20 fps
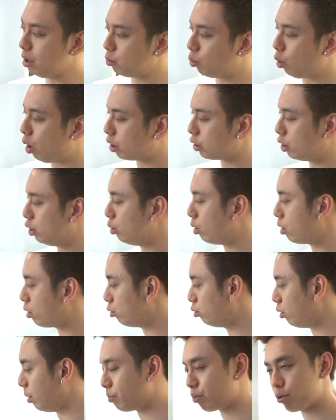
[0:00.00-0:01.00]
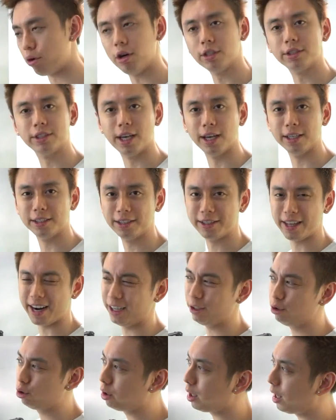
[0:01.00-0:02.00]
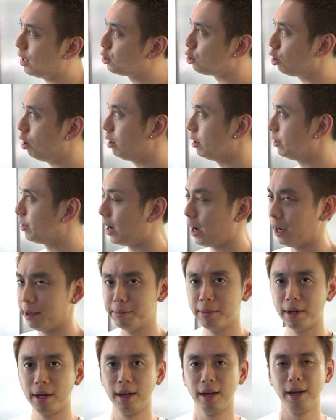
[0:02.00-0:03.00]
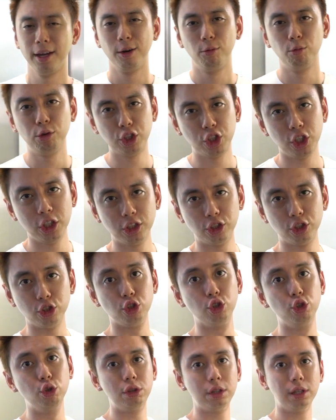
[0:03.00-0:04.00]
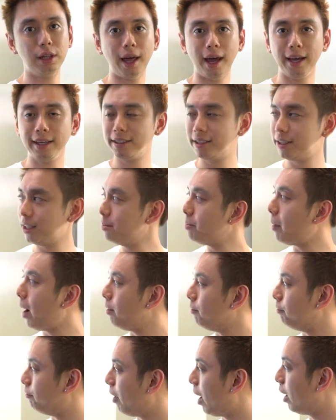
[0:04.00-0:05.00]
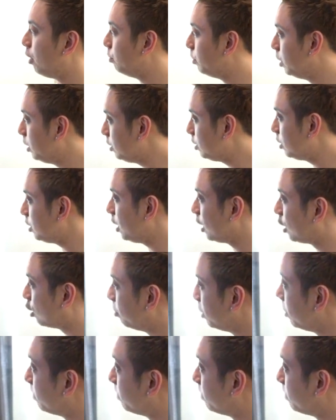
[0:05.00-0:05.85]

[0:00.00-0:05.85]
walk you through a process that I utilize all the time, which is utilizing my environment. It could be